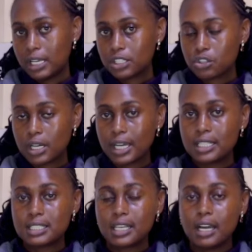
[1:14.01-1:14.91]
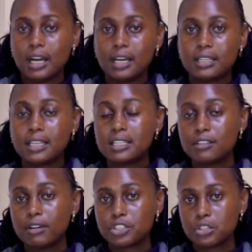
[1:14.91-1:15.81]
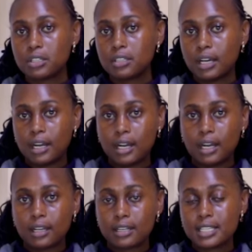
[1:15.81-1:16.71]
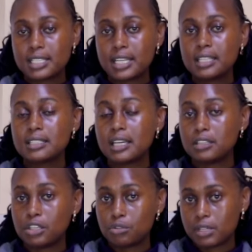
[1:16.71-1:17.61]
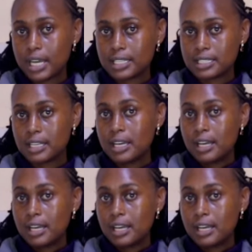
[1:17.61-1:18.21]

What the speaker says: electrolytes, the kidney function, creatinines, and the ureas